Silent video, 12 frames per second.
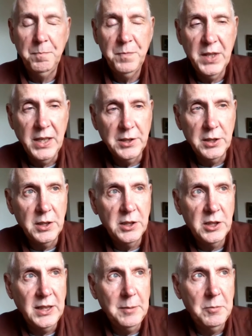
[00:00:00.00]
things that
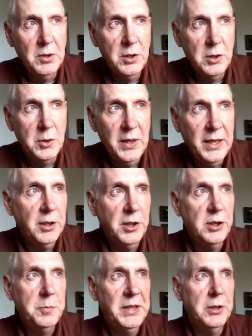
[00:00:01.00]
seem to English
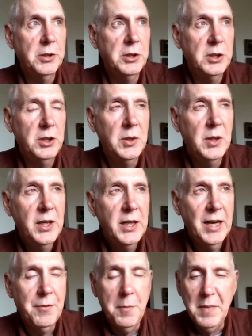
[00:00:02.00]
speakers to
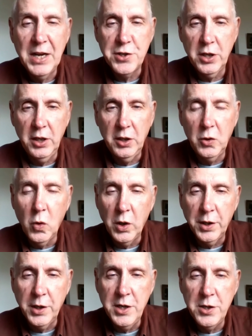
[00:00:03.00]
have a masculine
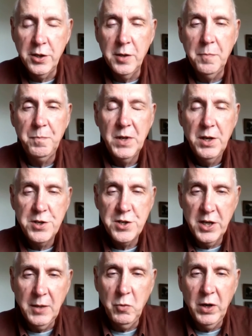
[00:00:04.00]
quality to them.
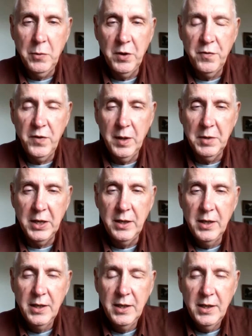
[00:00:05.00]
Same way with feminine,
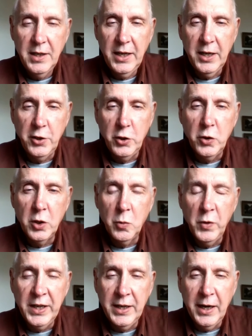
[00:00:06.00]
and neuter
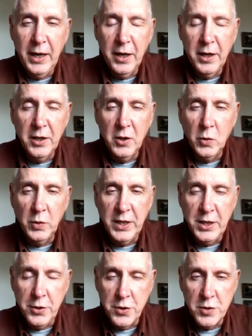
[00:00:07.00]
we only
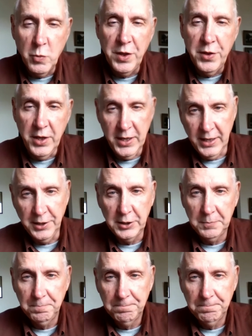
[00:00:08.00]
use with things.